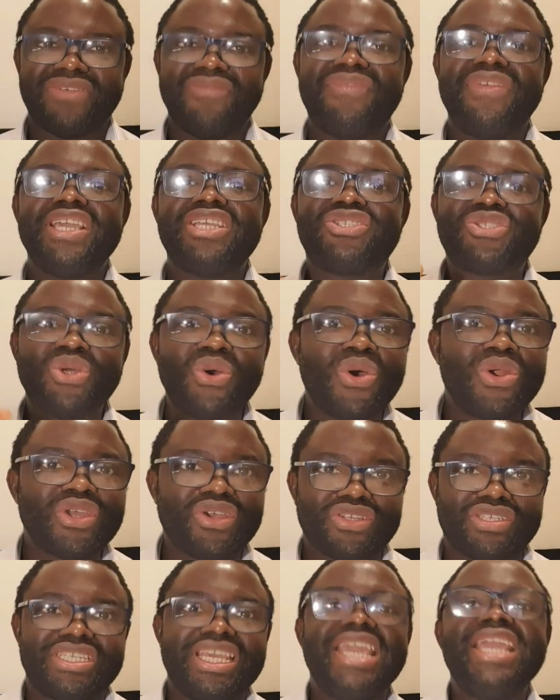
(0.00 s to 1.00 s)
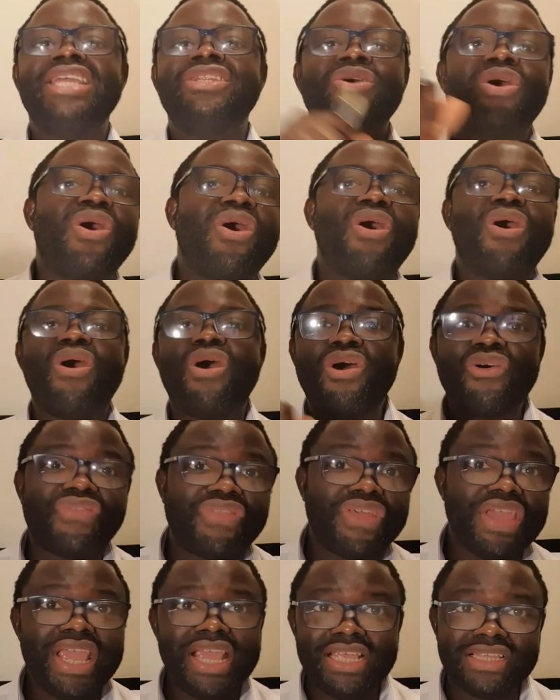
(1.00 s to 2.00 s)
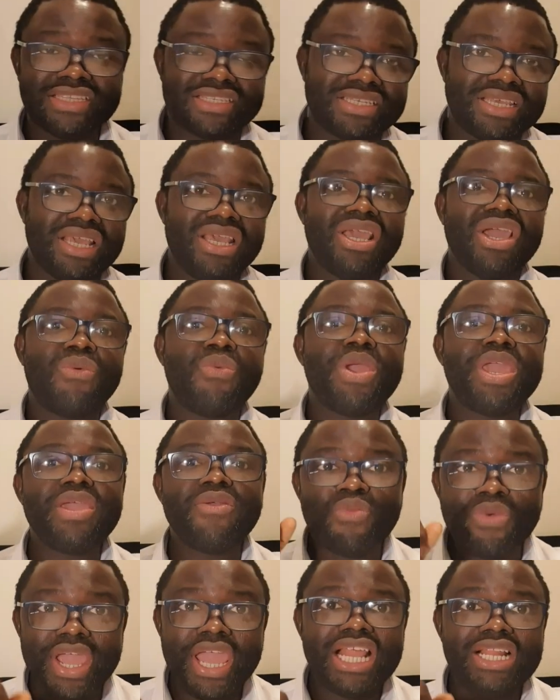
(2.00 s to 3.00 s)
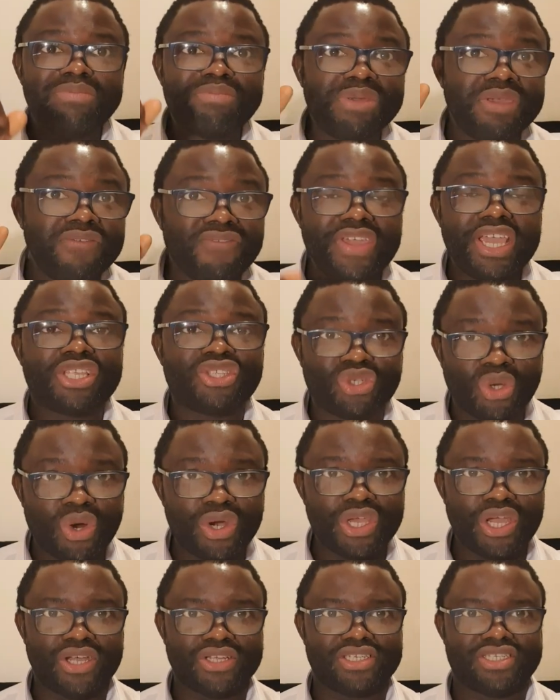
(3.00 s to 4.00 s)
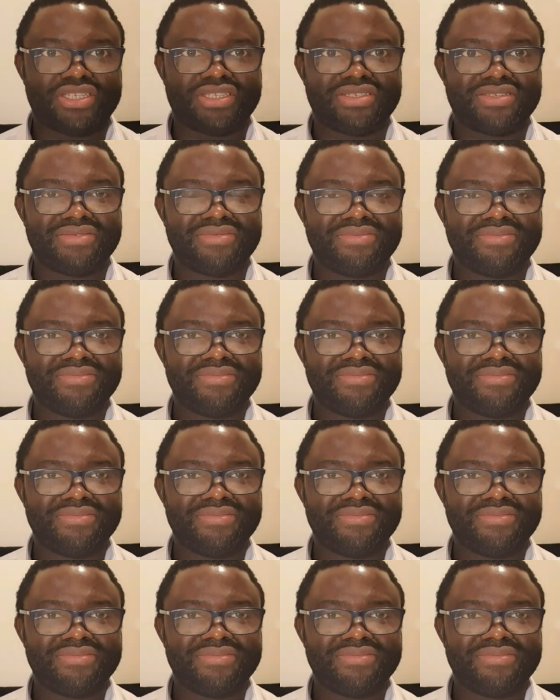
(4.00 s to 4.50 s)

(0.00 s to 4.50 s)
Victorious in all things. We will be victorious.